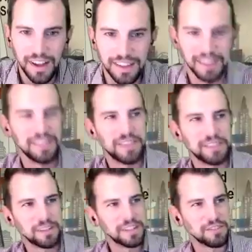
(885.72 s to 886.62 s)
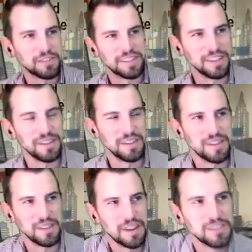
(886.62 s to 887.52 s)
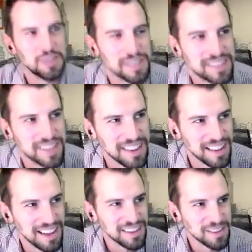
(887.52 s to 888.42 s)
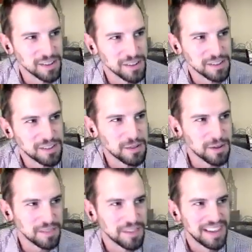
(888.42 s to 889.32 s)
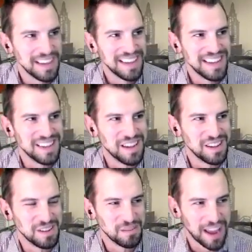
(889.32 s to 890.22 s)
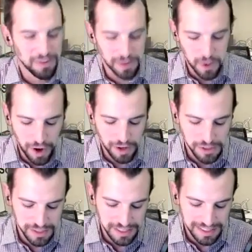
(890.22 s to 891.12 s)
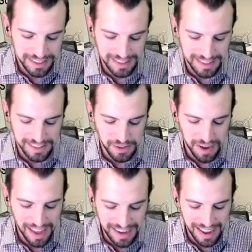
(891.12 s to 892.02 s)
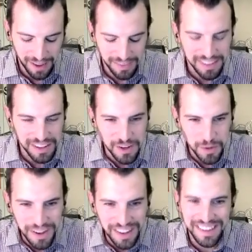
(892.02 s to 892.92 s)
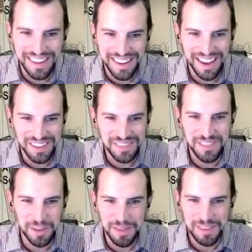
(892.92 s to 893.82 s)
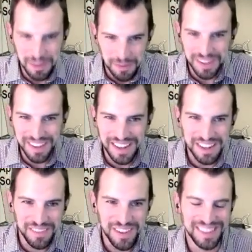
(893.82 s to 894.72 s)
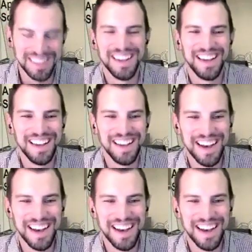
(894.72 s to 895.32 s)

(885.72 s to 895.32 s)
I, I think that's really interesting because you had said the line earlier too of yeah, it kind of required you to you had to outthink your way out of something, something to that effect. Yeah.